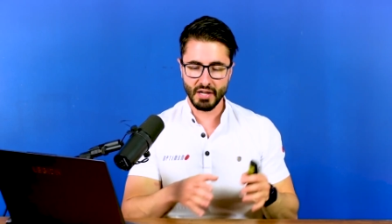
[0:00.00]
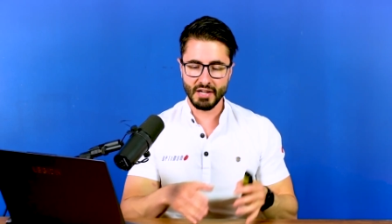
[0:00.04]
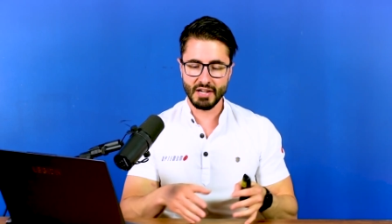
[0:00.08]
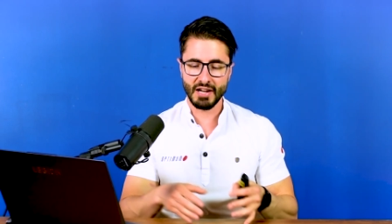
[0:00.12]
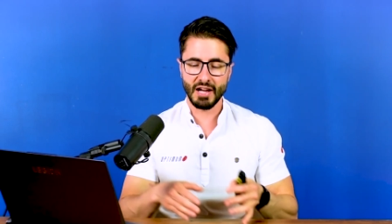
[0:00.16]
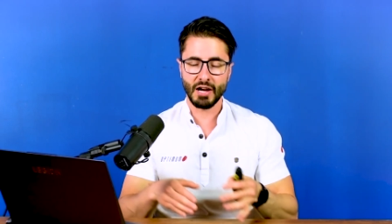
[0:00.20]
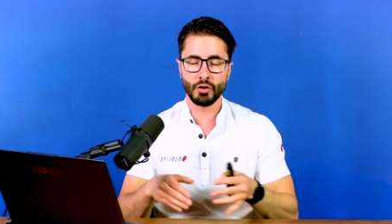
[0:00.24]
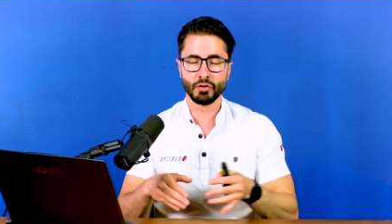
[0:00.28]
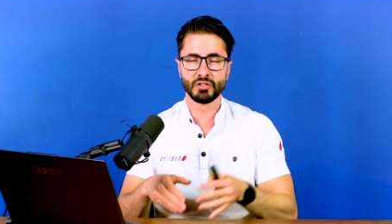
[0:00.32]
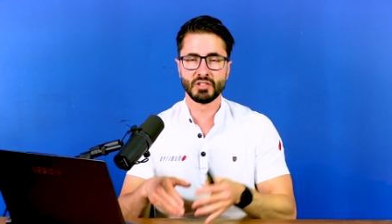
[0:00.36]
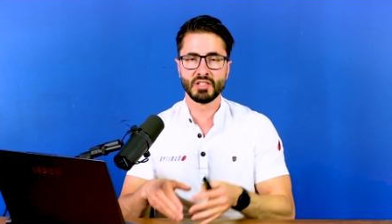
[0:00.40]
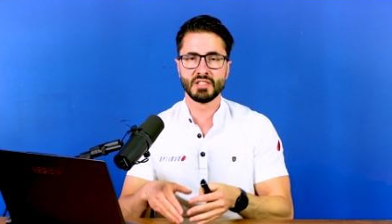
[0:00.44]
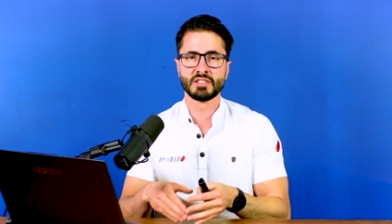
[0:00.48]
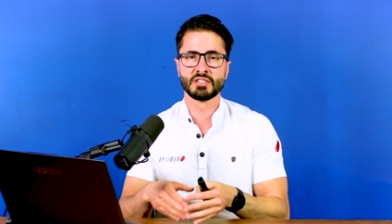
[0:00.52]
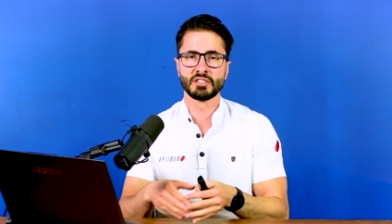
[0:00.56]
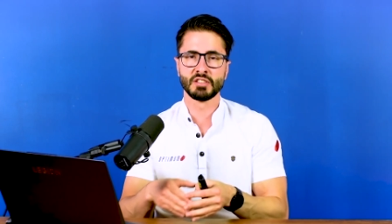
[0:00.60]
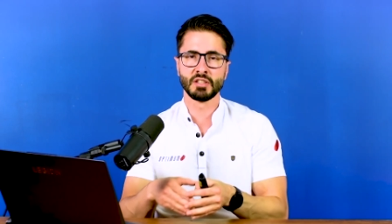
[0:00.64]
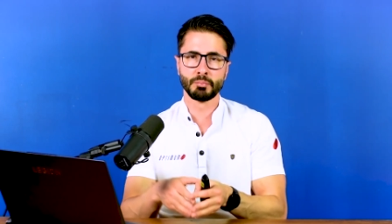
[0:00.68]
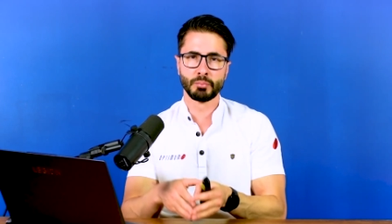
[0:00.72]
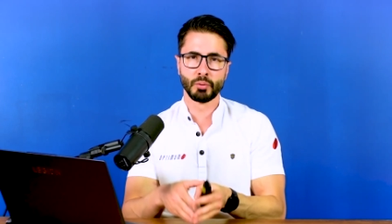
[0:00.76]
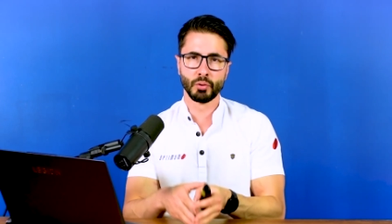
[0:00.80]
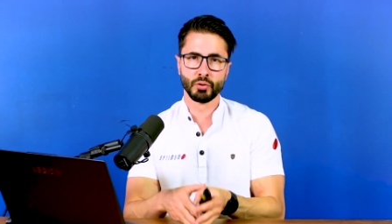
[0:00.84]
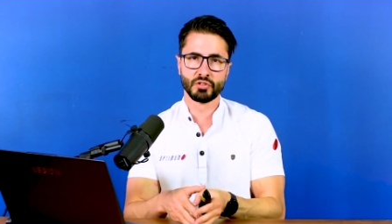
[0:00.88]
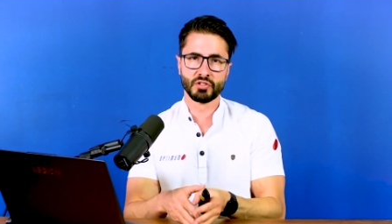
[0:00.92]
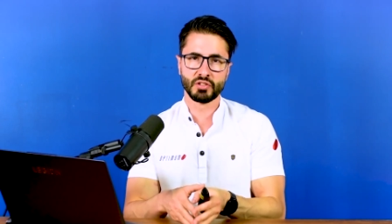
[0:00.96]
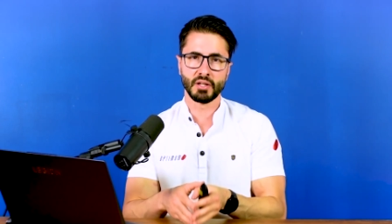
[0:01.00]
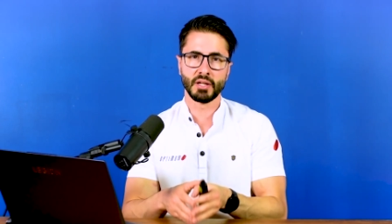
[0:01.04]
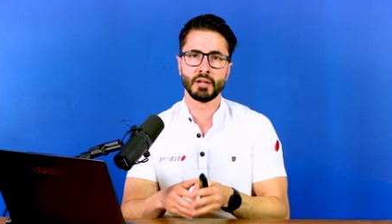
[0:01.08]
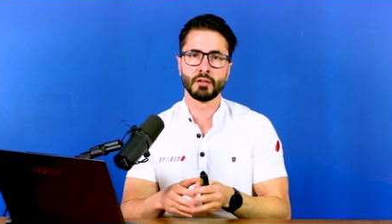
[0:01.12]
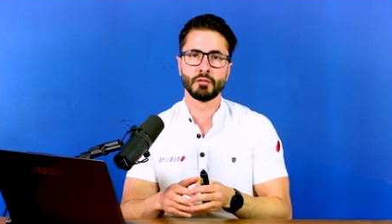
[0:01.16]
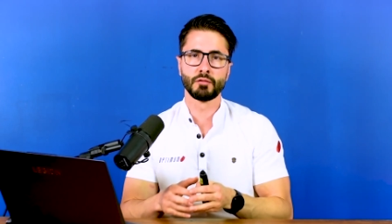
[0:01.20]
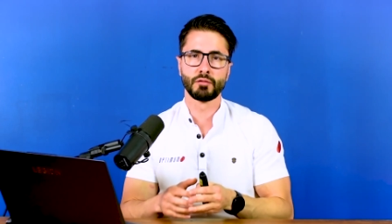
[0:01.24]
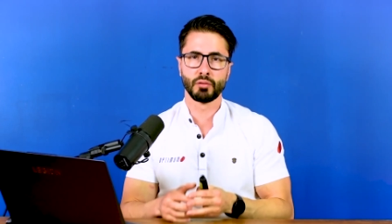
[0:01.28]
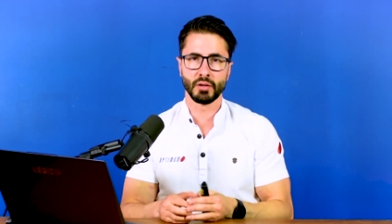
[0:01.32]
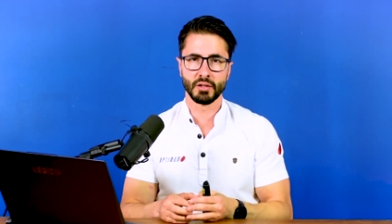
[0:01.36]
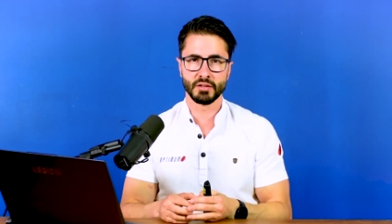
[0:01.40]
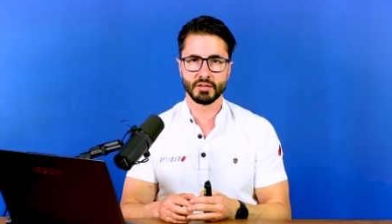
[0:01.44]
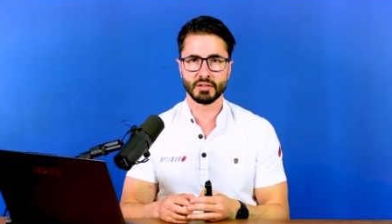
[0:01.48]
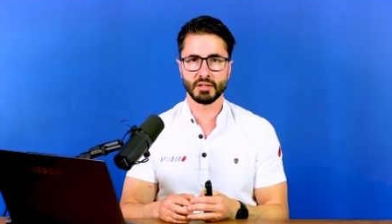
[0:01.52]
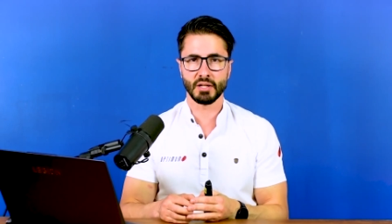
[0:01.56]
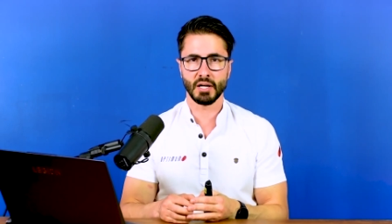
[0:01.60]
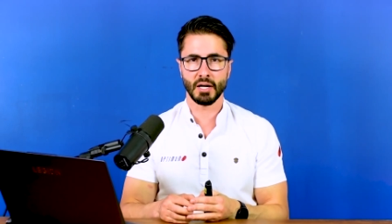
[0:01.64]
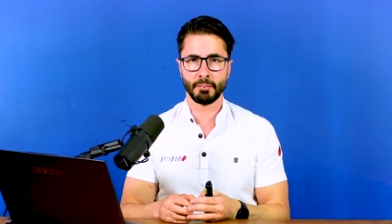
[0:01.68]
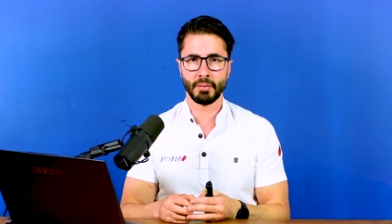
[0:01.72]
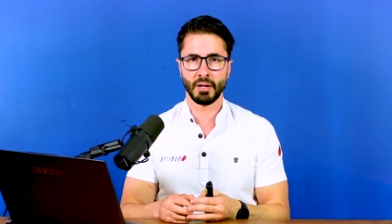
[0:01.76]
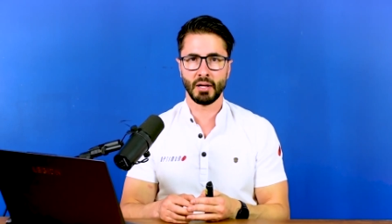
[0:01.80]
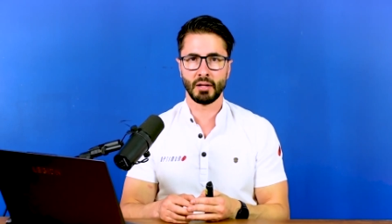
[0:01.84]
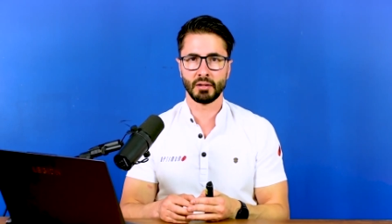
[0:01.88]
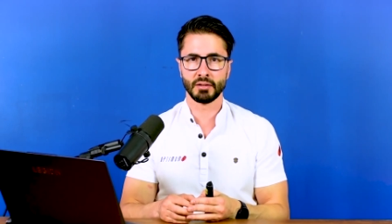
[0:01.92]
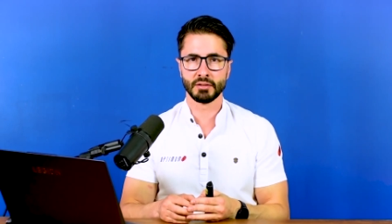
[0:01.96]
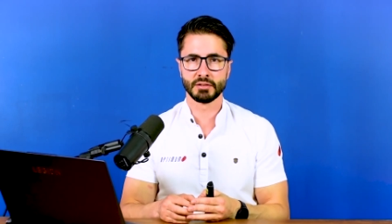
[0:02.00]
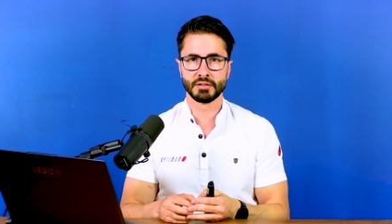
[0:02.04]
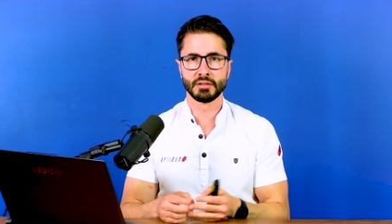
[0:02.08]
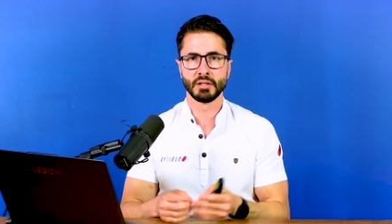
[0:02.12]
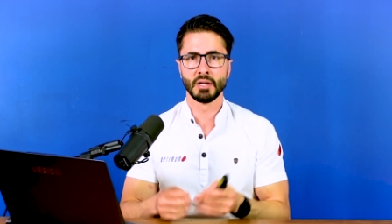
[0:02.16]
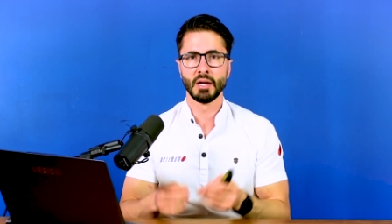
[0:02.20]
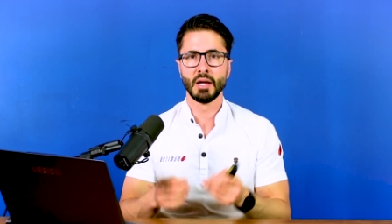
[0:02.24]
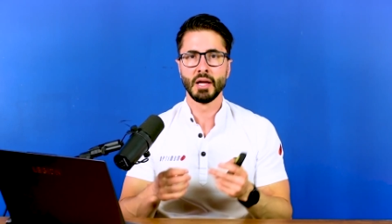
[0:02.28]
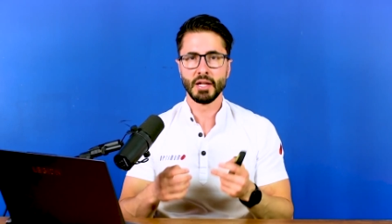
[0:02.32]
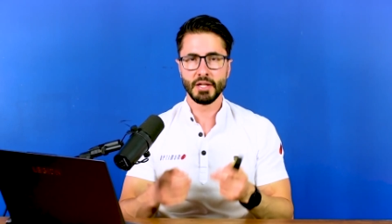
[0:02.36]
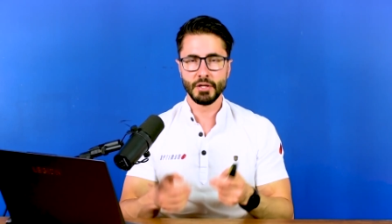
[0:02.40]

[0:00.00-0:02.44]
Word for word: and how these inputs influence car balance.